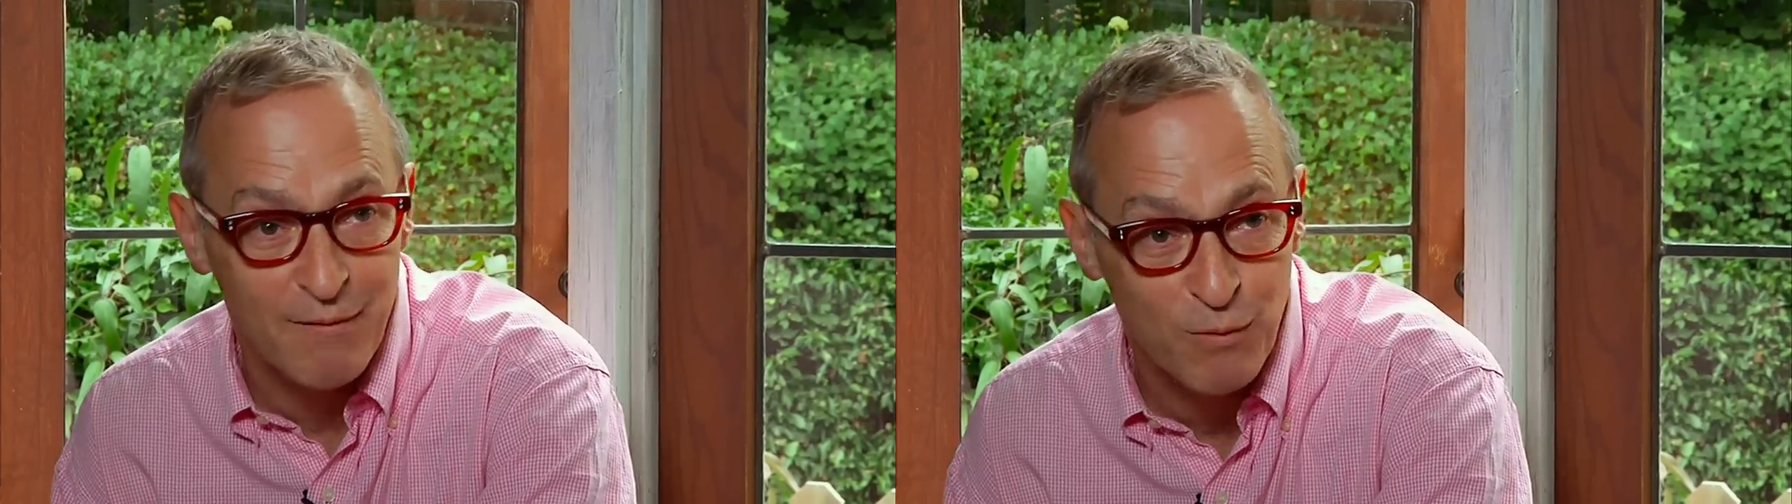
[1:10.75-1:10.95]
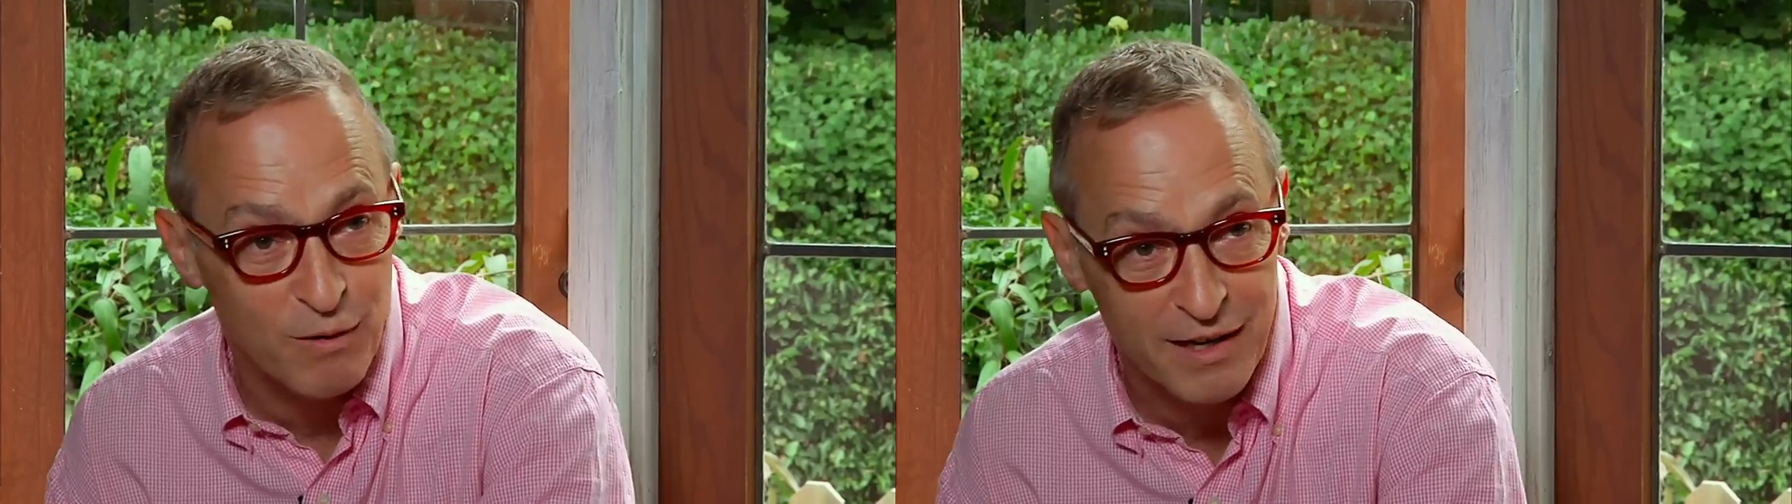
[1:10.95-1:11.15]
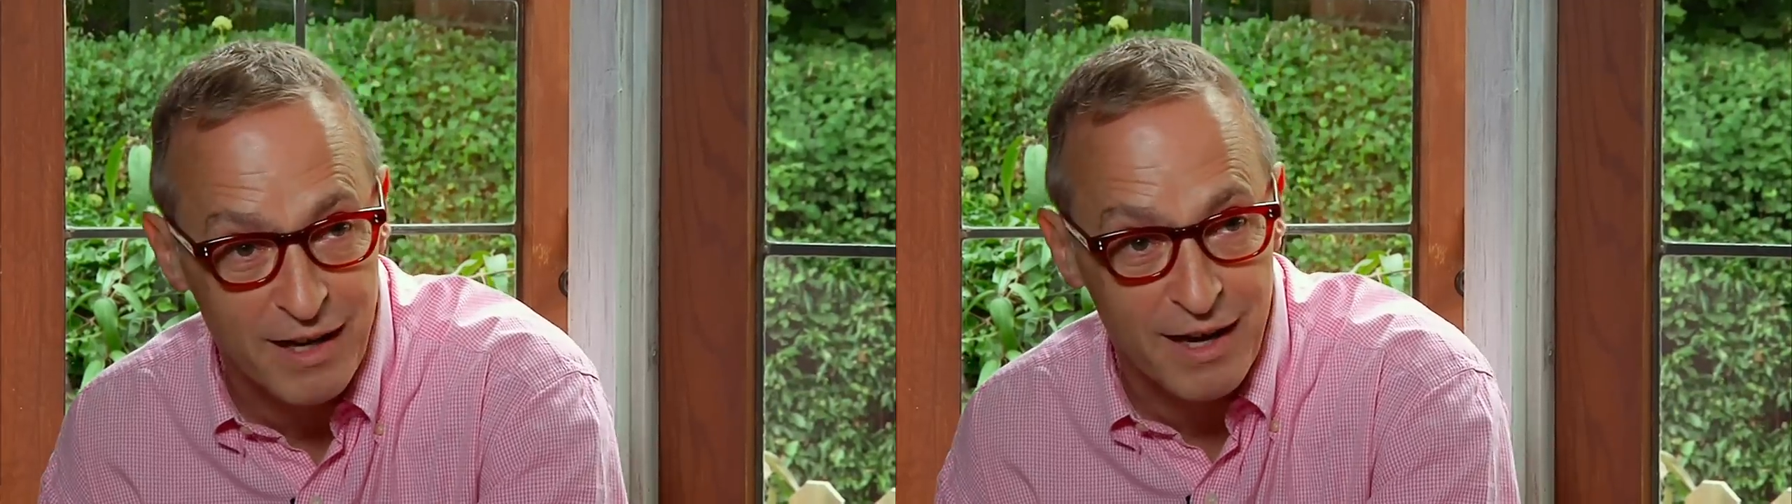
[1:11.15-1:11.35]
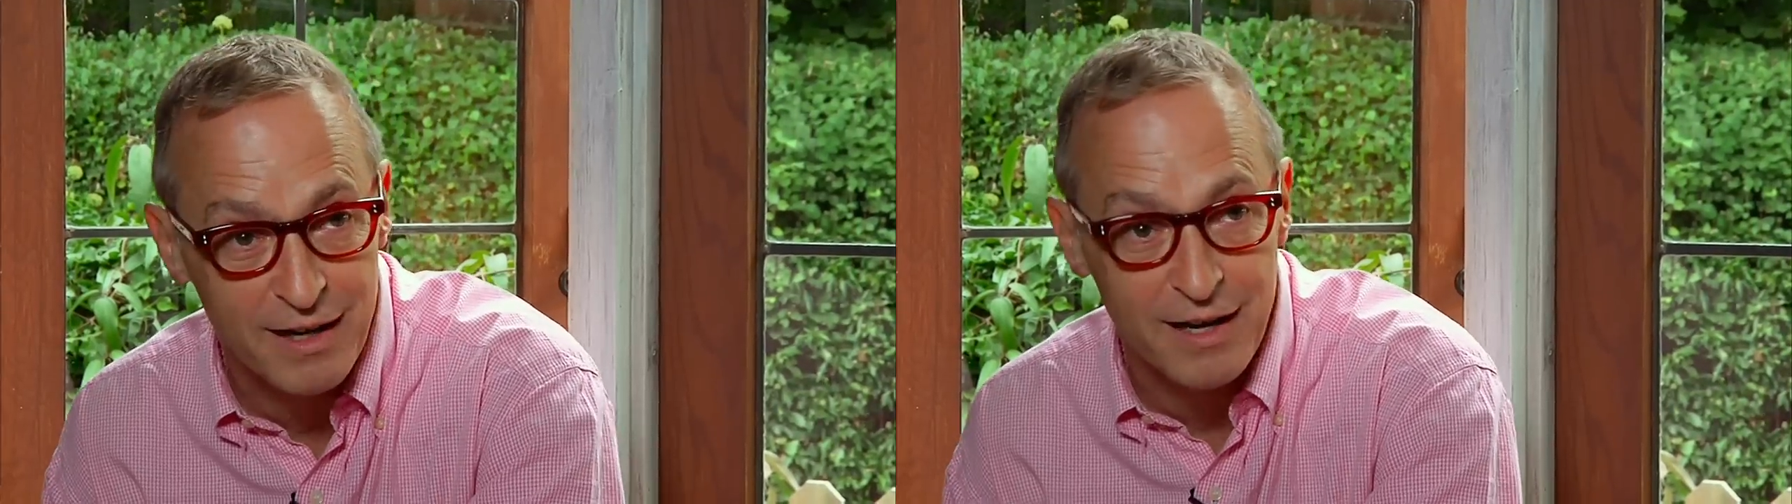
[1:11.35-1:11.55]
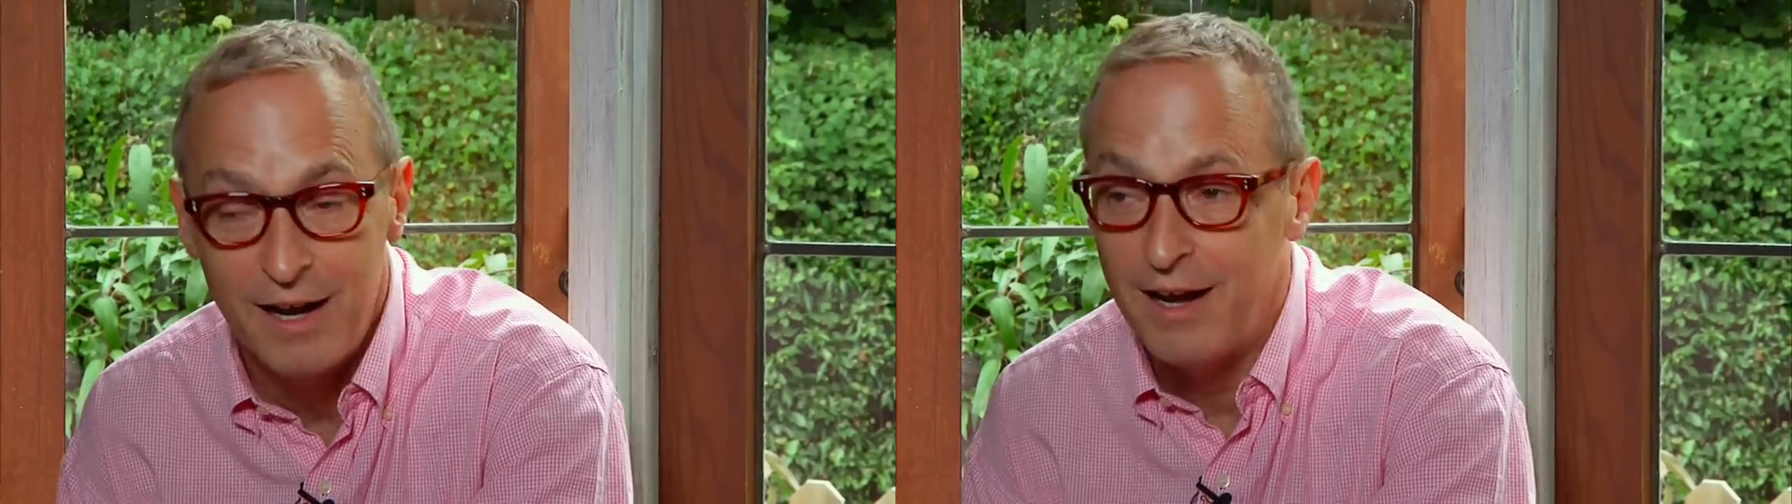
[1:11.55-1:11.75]
ever
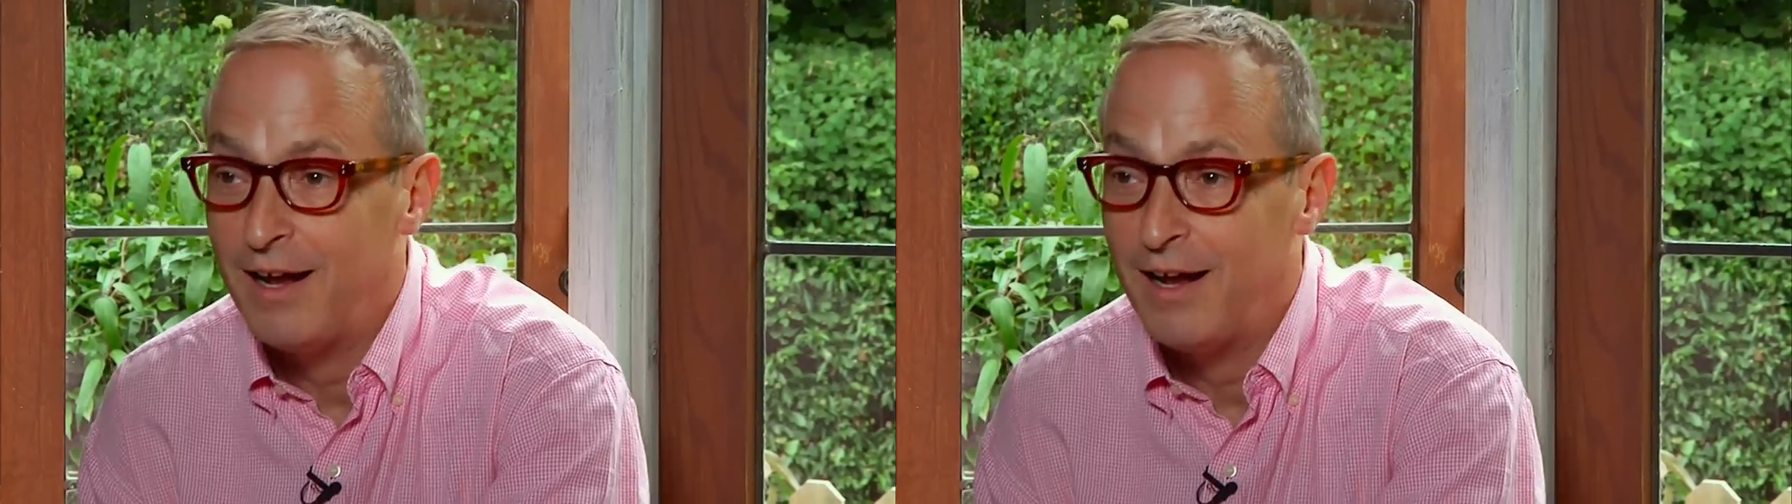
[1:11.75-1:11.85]
again.